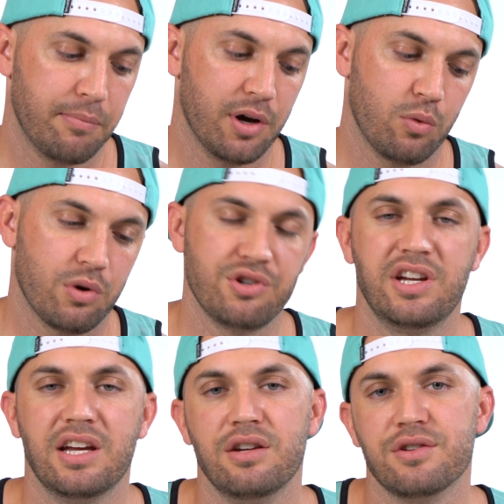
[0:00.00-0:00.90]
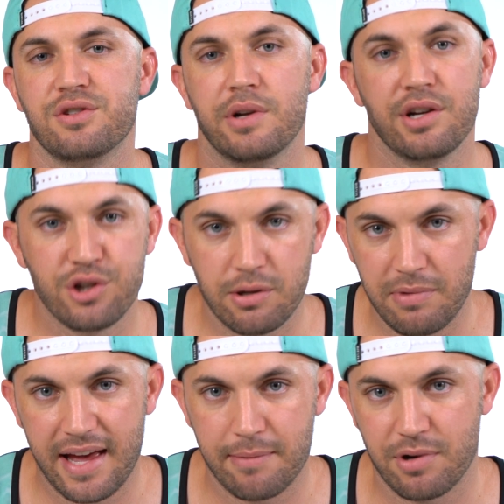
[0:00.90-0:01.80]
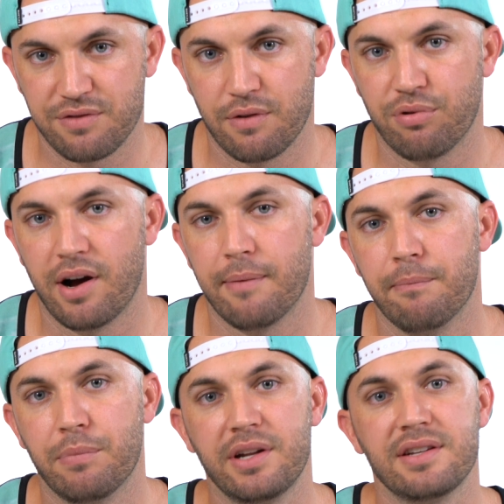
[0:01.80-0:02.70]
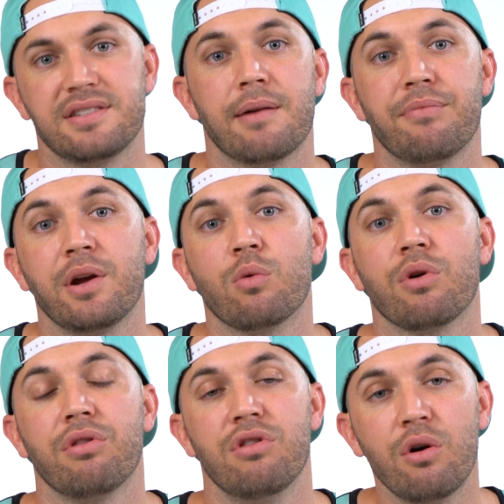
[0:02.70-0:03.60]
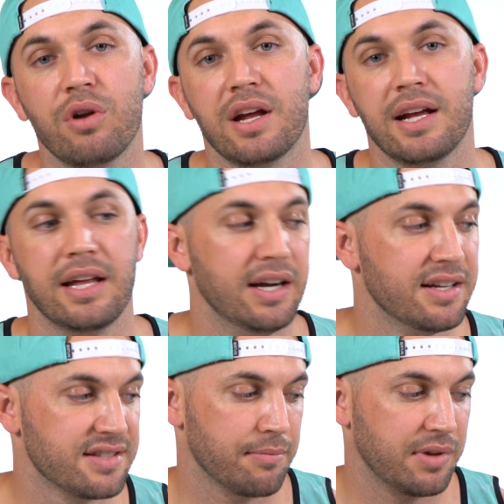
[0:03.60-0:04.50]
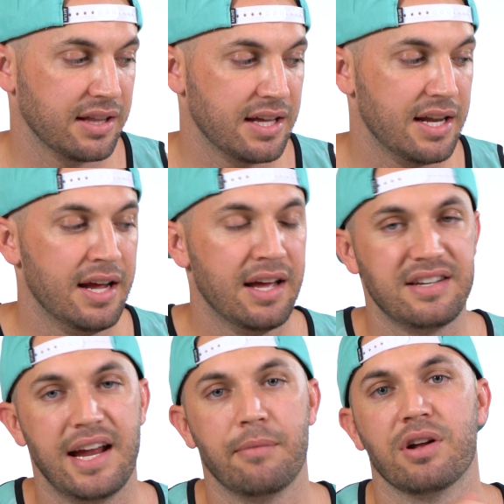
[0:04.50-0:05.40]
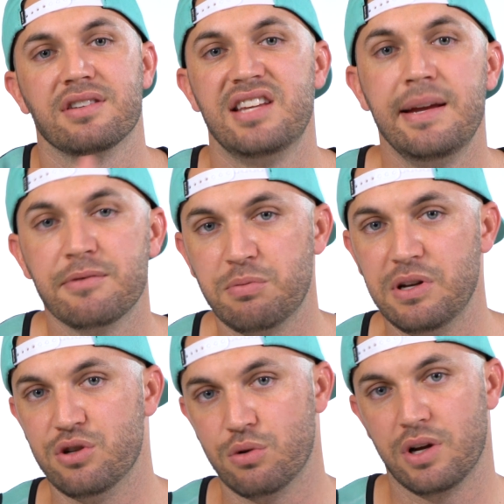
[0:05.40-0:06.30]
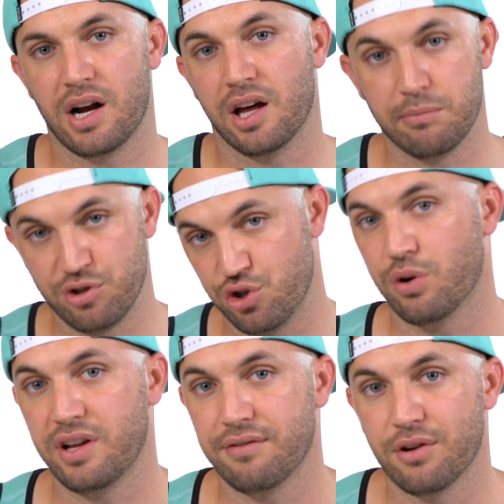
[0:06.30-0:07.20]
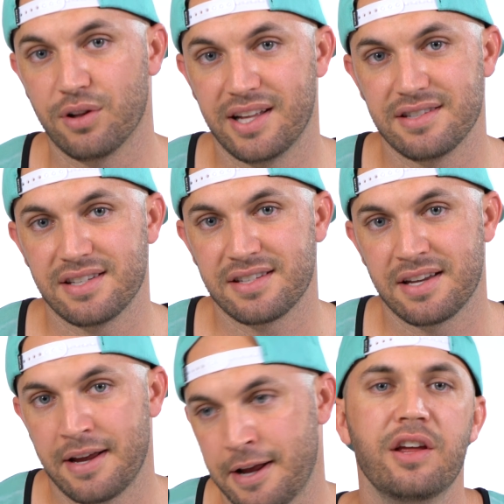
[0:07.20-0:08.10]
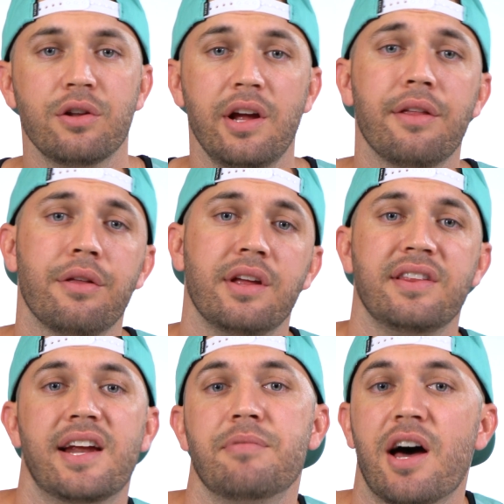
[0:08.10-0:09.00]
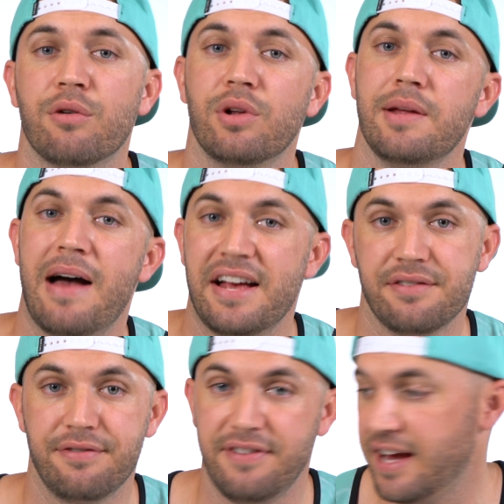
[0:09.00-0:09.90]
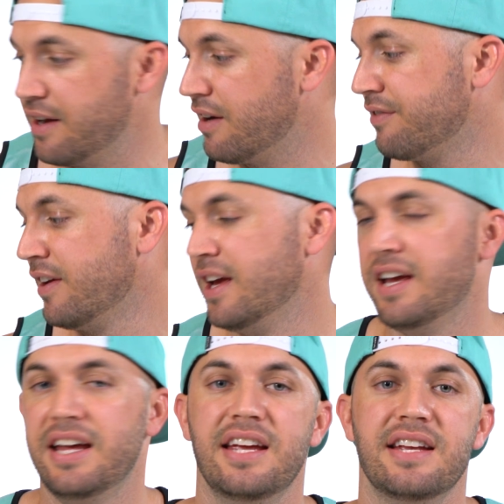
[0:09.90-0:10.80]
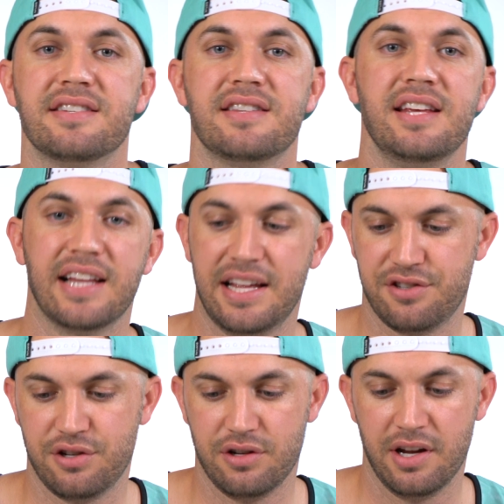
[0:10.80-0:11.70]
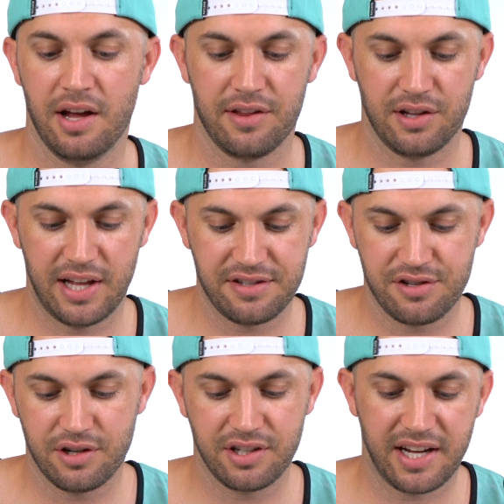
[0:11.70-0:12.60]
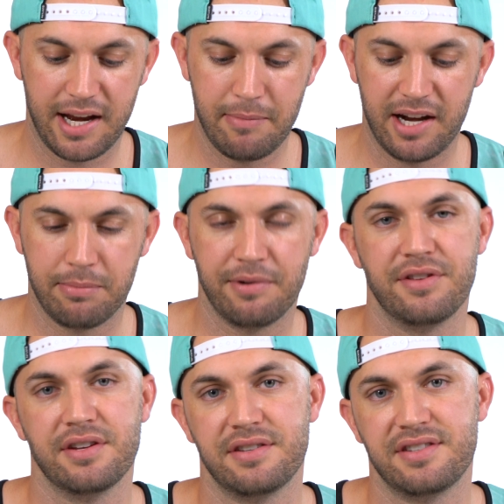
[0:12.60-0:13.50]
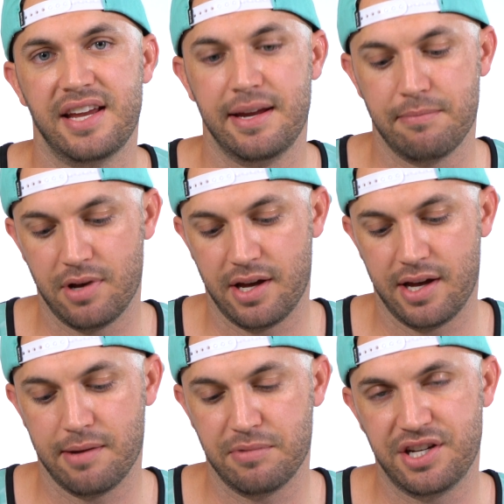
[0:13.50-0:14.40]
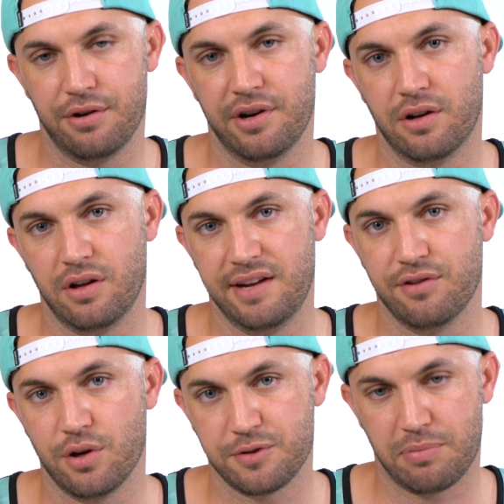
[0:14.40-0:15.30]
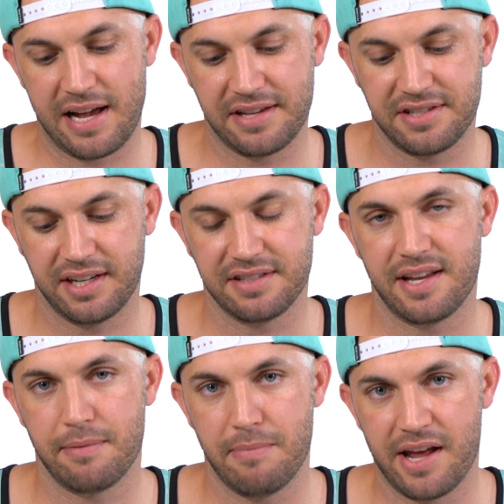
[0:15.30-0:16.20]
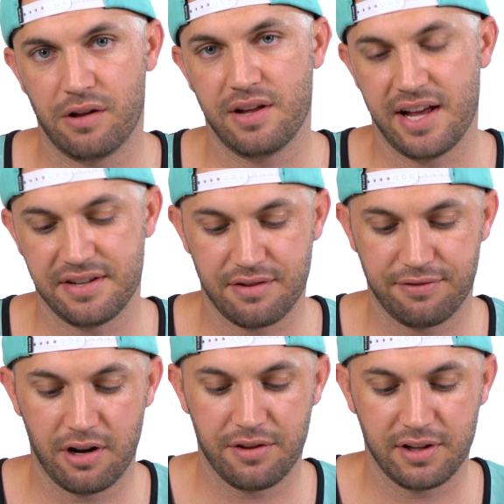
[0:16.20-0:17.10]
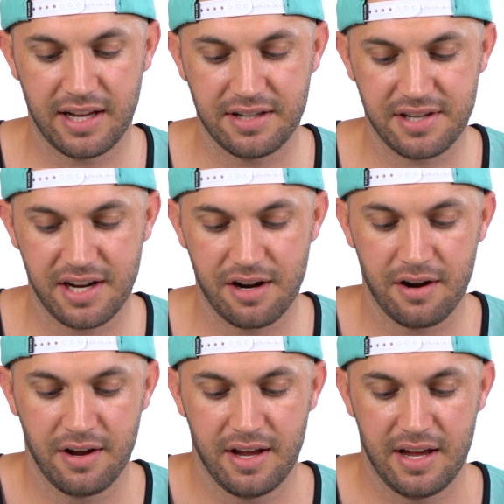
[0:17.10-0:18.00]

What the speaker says: But once you get used to it, it shouldn't be that much of a problem, but it is something worth noting, and it is something that Tamron seems to be doing on the majority of their lenses. The only other thing that I'm not a really massive fan of is the lens hood. The lens hood, kind of made up of the same material, even though it's plastic instead of metal, as the front of the lens here.